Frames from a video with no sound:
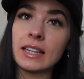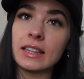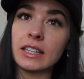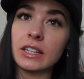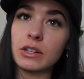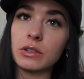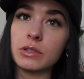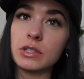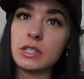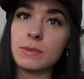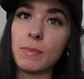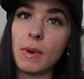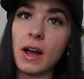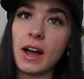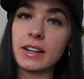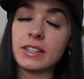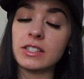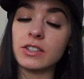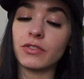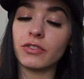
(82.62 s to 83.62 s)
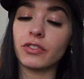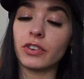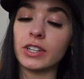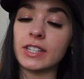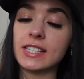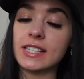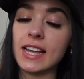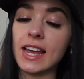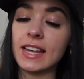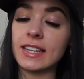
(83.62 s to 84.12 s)
little spots for
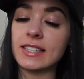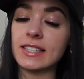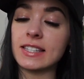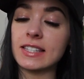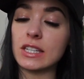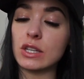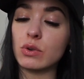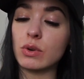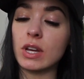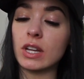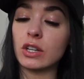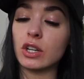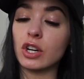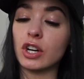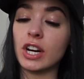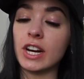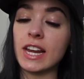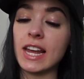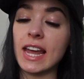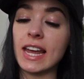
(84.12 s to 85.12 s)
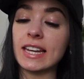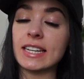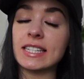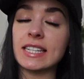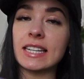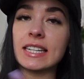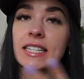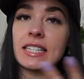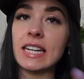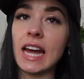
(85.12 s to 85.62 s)
scents, you can create
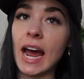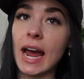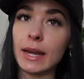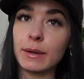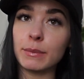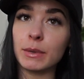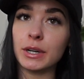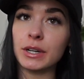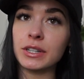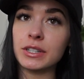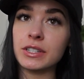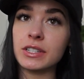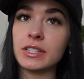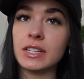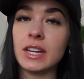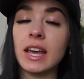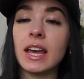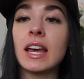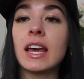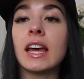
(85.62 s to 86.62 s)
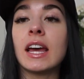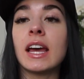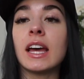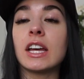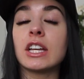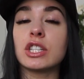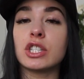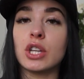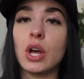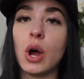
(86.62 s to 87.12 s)
timers.
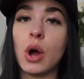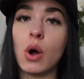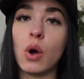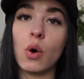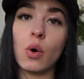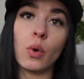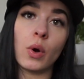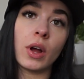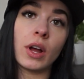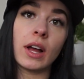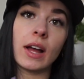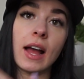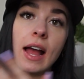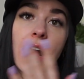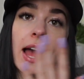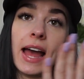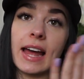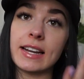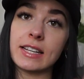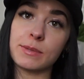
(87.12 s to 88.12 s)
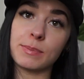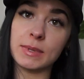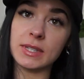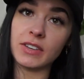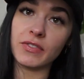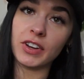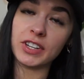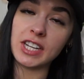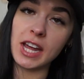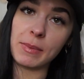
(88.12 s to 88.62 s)
So at a
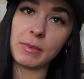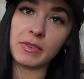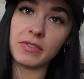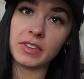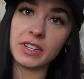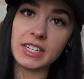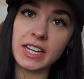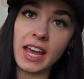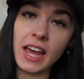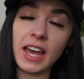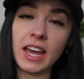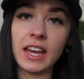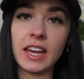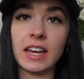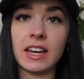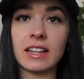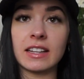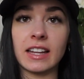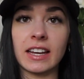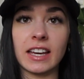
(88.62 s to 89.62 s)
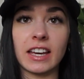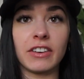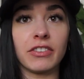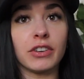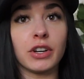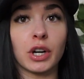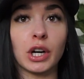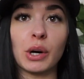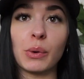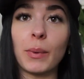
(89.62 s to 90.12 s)
specific time of the day, like if
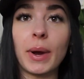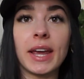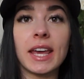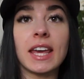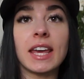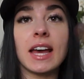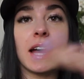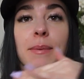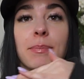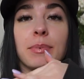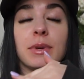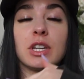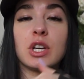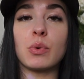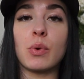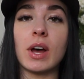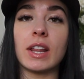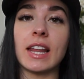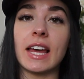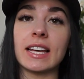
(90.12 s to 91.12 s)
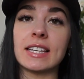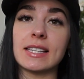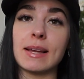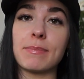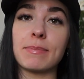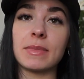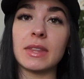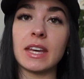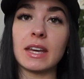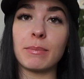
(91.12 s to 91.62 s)
you're waking up and you want like
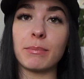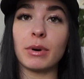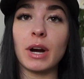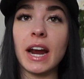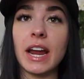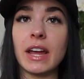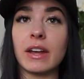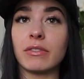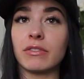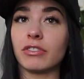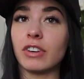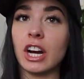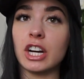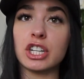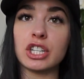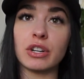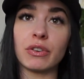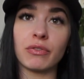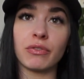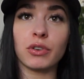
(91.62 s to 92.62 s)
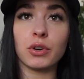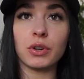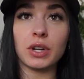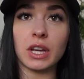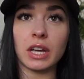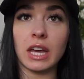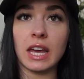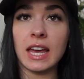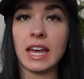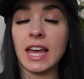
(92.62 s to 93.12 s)
something bright and fresh and
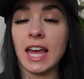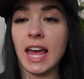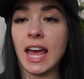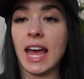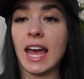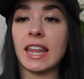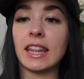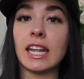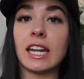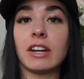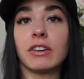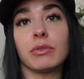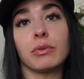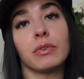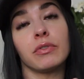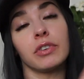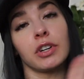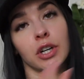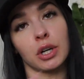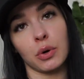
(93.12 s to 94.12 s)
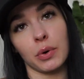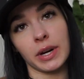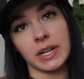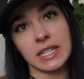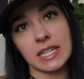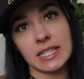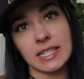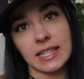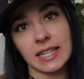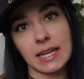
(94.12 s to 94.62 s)
fruity, and then if you're going
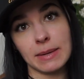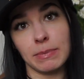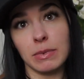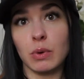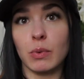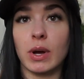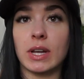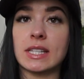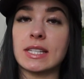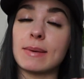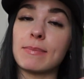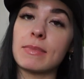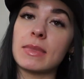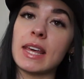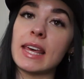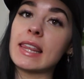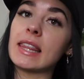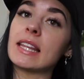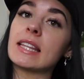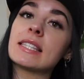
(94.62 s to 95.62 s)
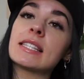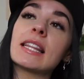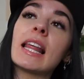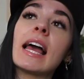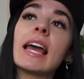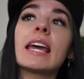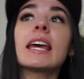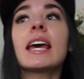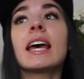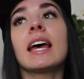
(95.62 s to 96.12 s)
to sleep, you want something that's
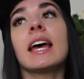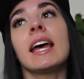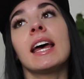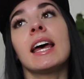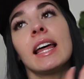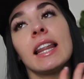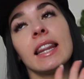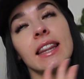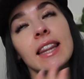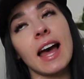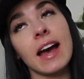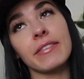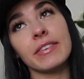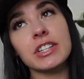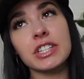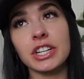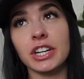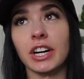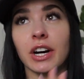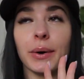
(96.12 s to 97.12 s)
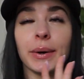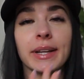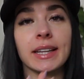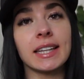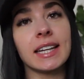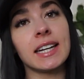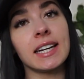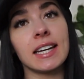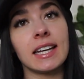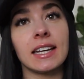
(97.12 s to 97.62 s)
like lavender or
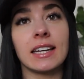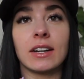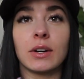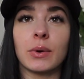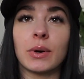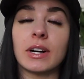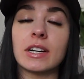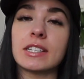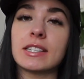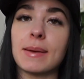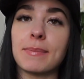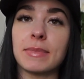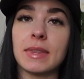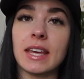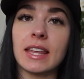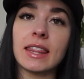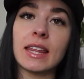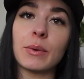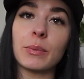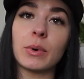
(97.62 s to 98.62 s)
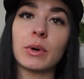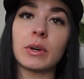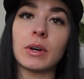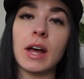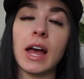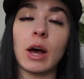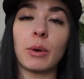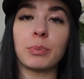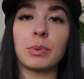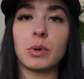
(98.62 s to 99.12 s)
linen or something that will
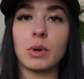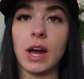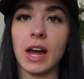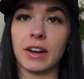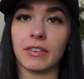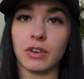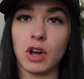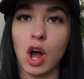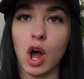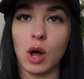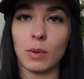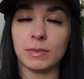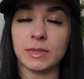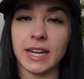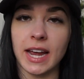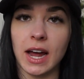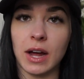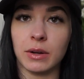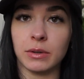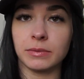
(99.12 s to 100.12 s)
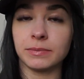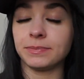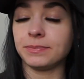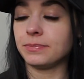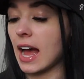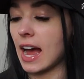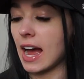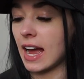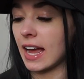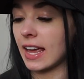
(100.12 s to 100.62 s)
help you kind of calm down.
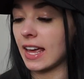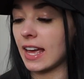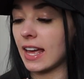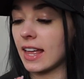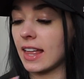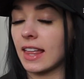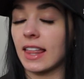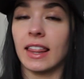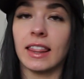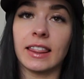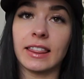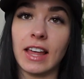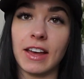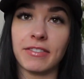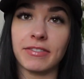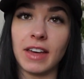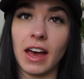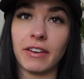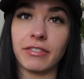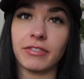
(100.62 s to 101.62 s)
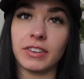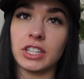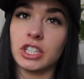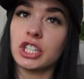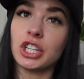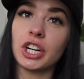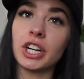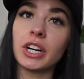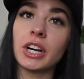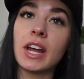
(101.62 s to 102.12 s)
I love that
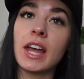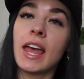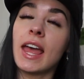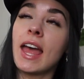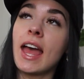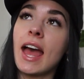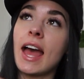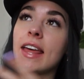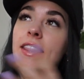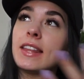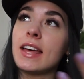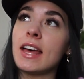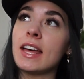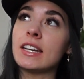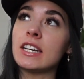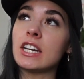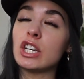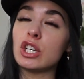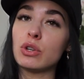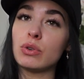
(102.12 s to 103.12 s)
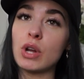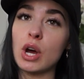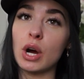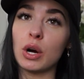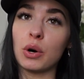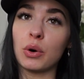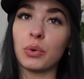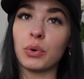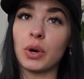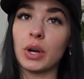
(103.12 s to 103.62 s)
feature. And then, you
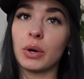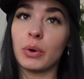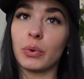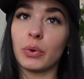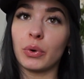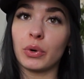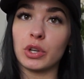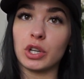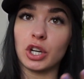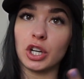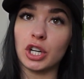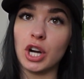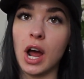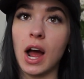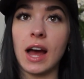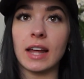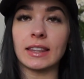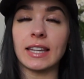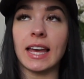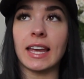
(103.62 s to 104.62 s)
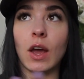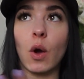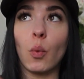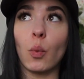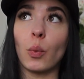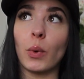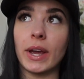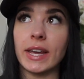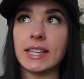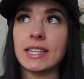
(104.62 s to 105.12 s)
know, you're not like
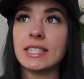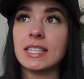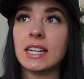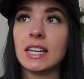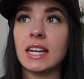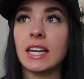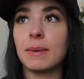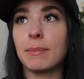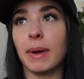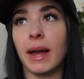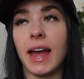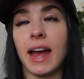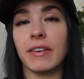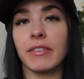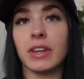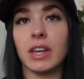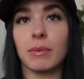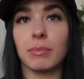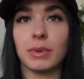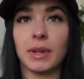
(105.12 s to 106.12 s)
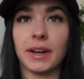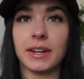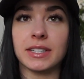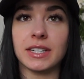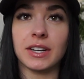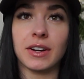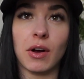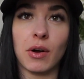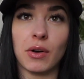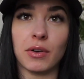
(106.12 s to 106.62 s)
wasting it by having it plugged
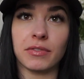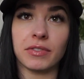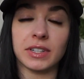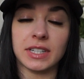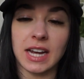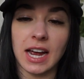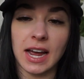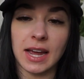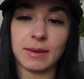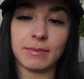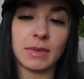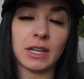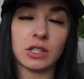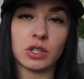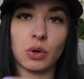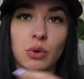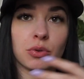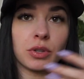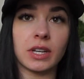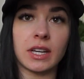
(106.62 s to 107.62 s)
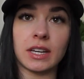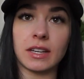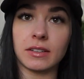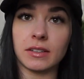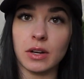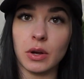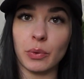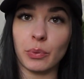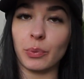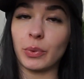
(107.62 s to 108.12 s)
in all the time. It's only
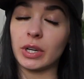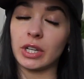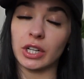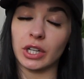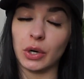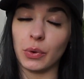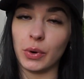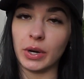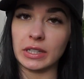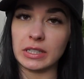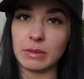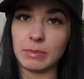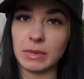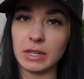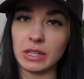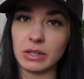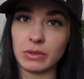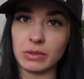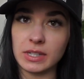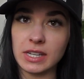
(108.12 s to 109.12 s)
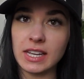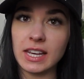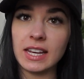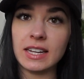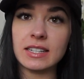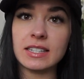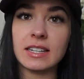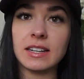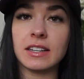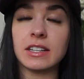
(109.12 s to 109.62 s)
when you're going to be using
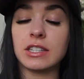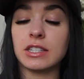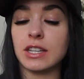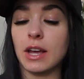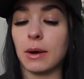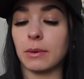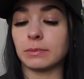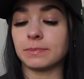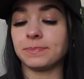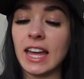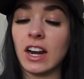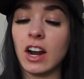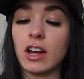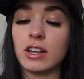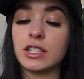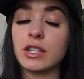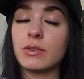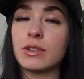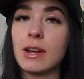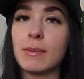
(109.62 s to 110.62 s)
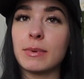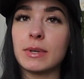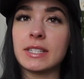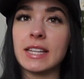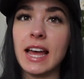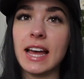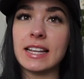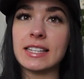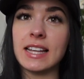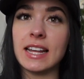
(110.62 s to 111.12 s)
it. So it also doubles
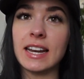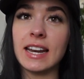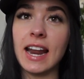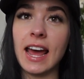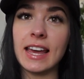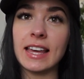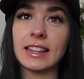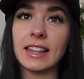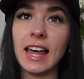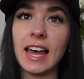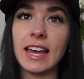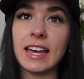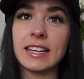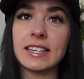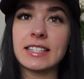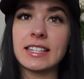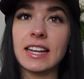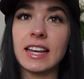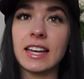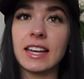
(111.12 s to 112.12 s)
as a night light.